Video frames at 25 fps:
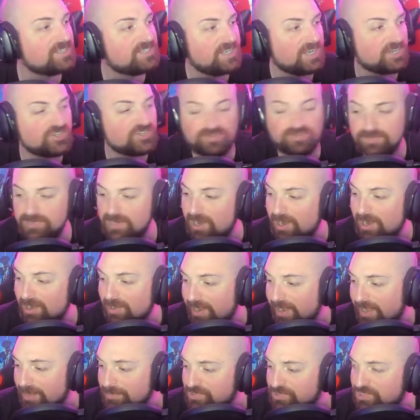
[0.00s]
got a text from
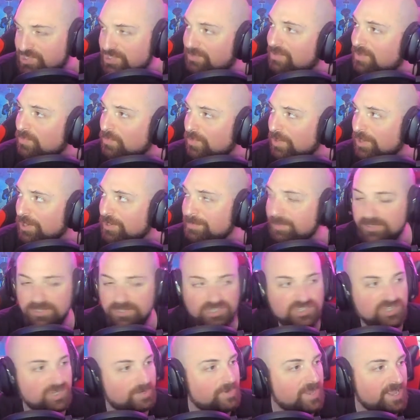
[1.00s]
Dara. I'm still at work.
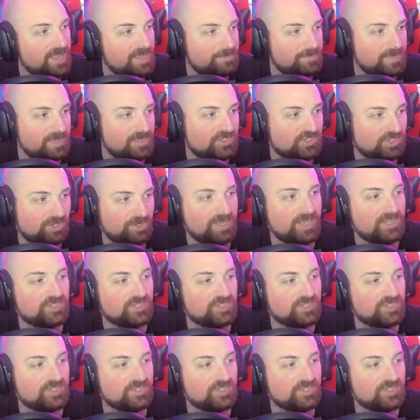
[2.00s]
Please don't hate me. So